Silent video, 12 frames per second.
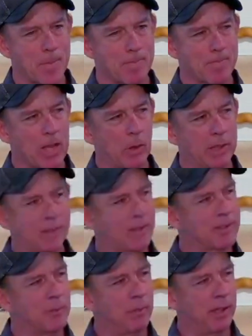It
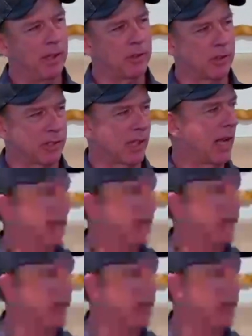doesn't mean that you're sliding on
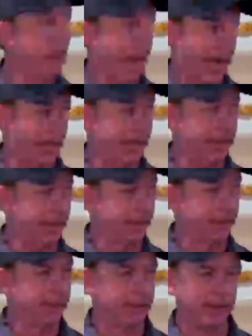your back.
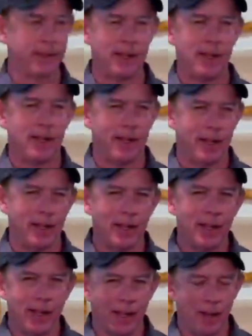
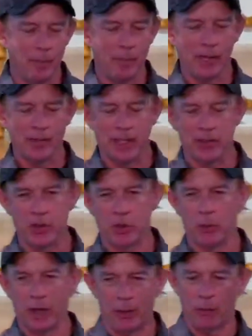It means that you
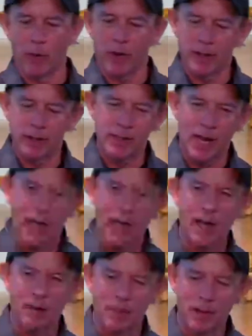were at one
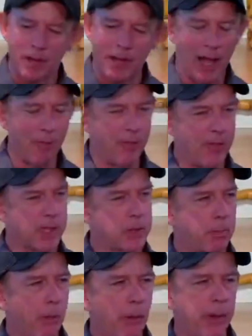time at this
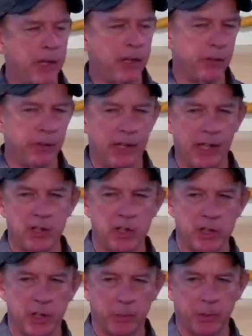point in your
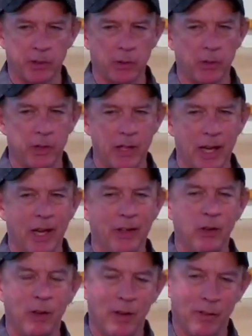relationship with the Lord and you have